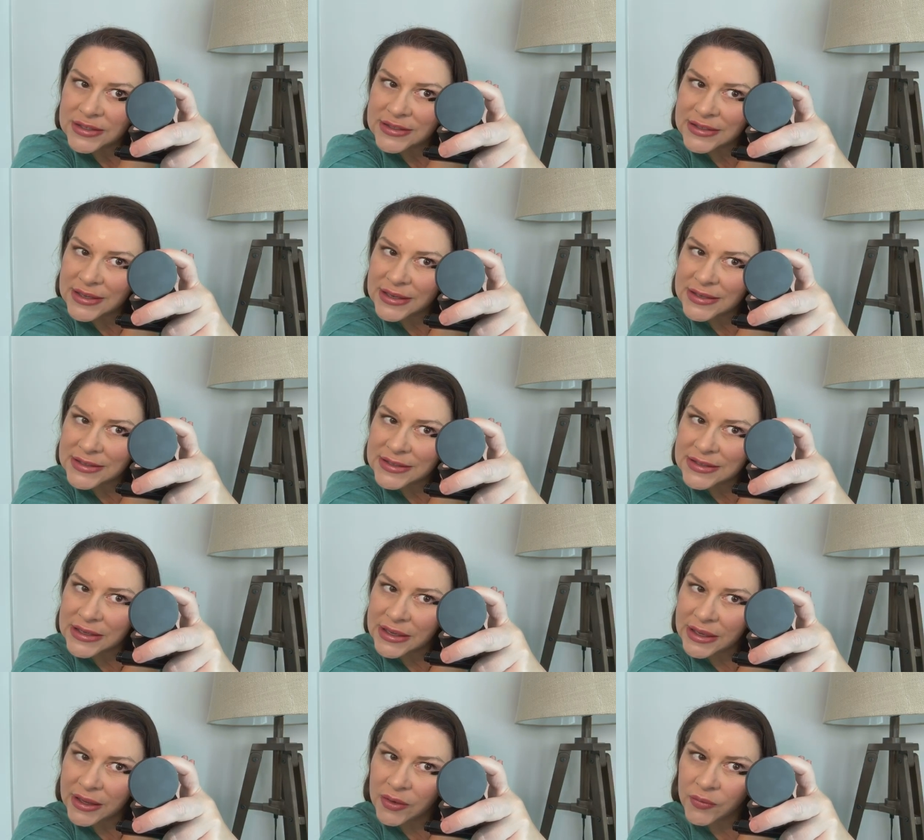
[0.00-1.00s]
just say
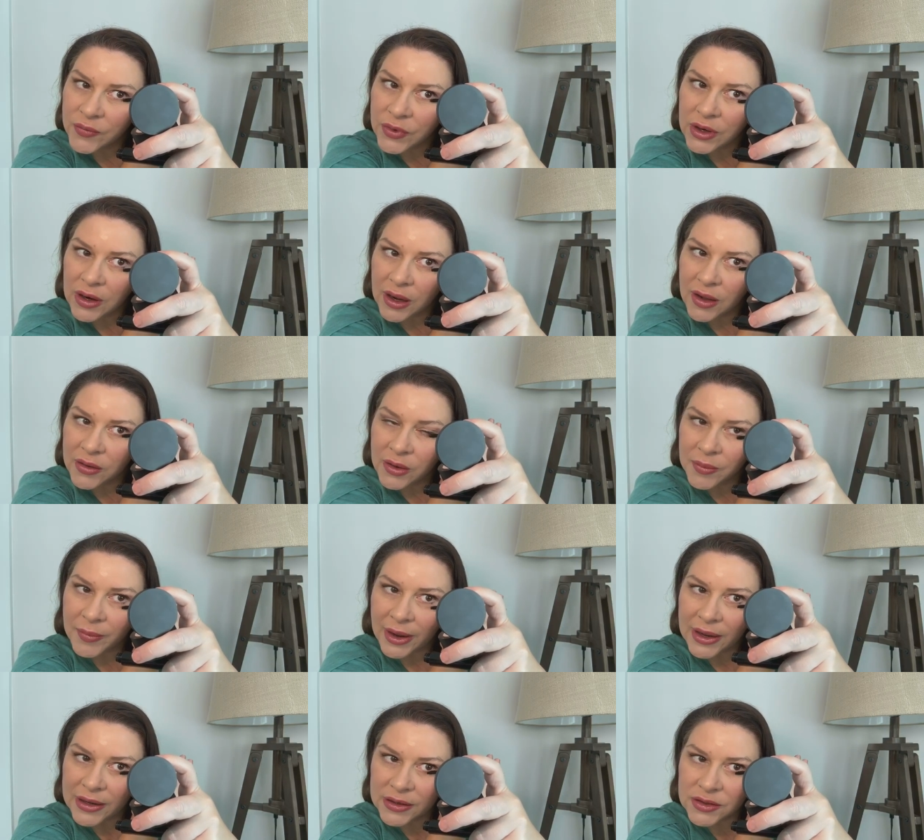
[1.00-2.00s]
CM for
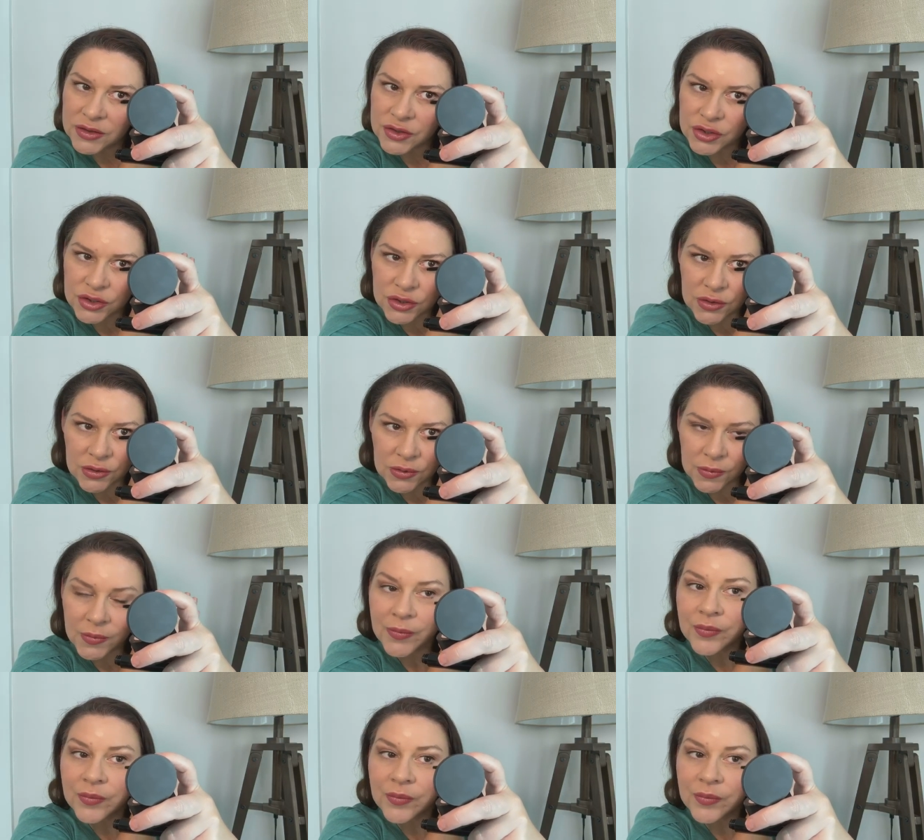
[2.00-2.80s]
color match.